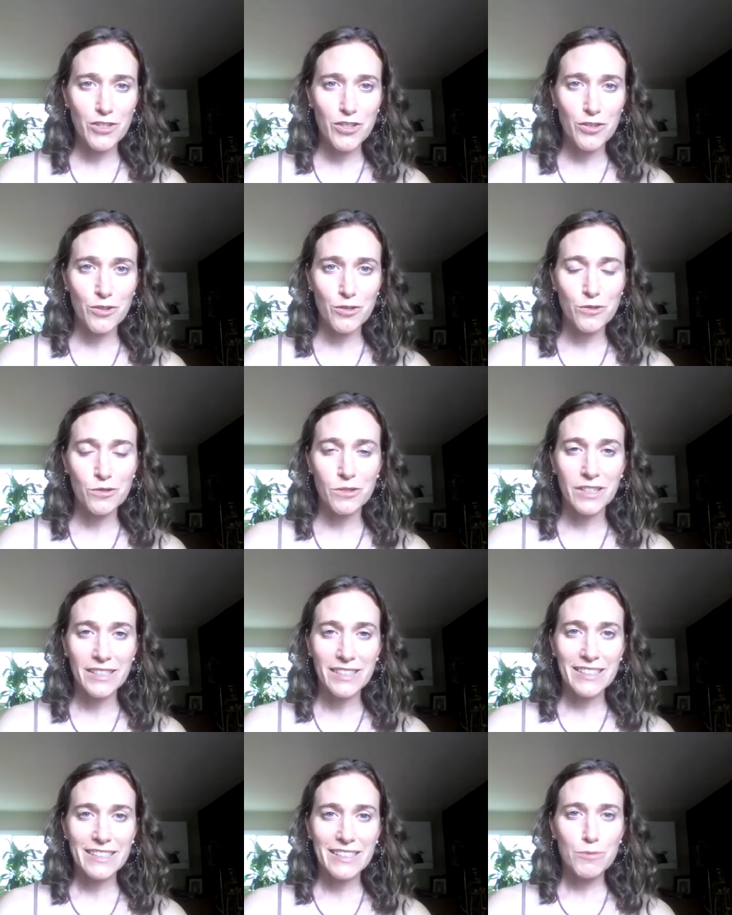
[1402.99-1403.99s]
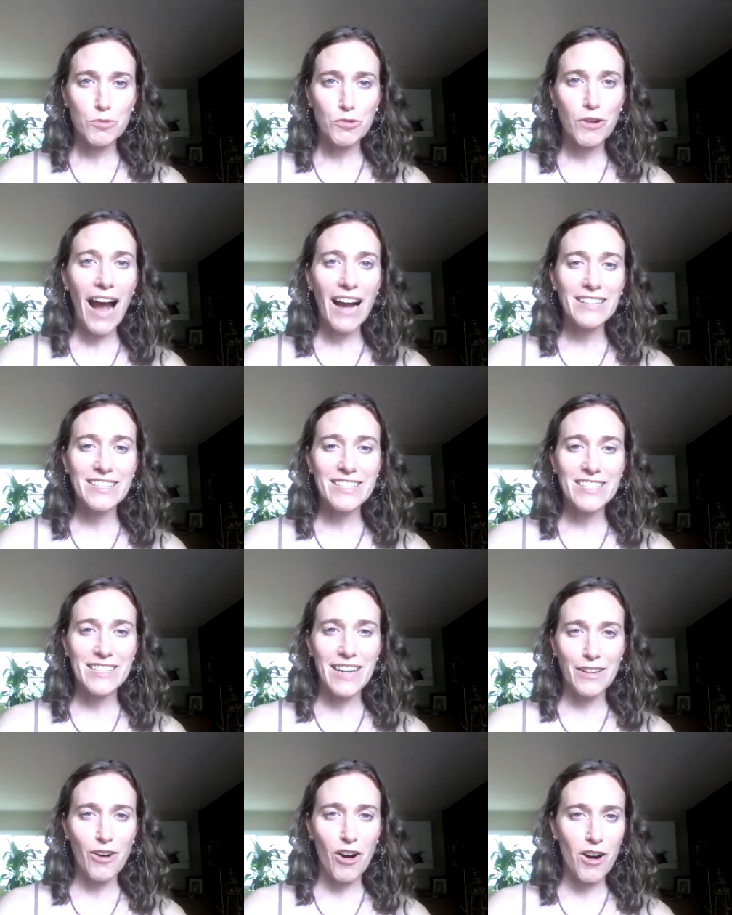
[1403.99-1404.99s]
to practice
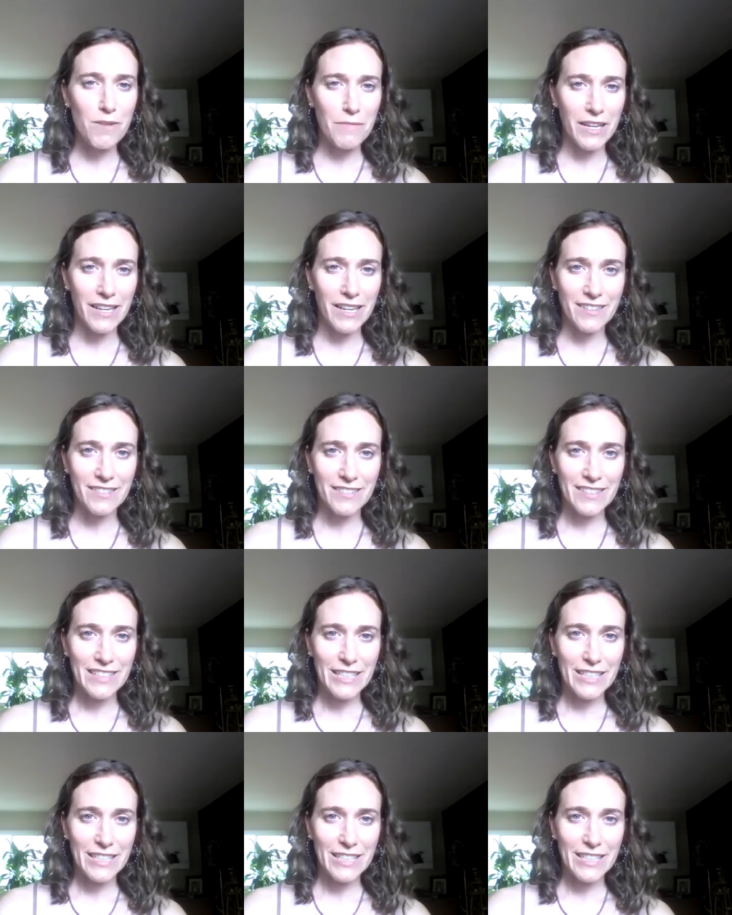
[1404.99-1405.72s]
non-harming